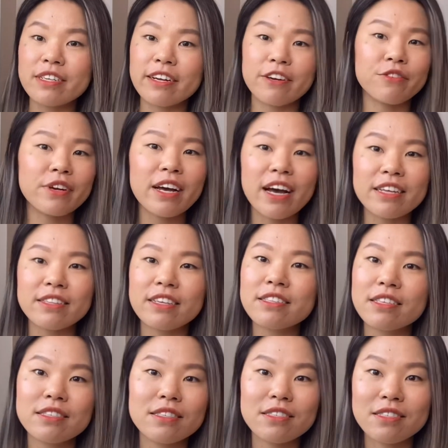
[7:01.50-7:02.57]
area, I think
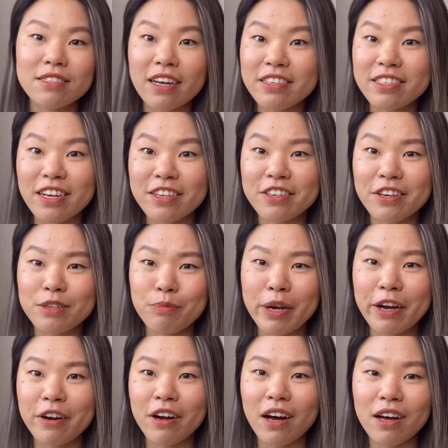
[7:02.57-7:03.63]
this is such a good
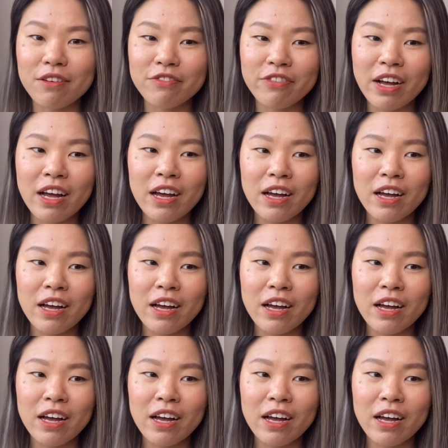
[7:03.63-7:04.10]
pair of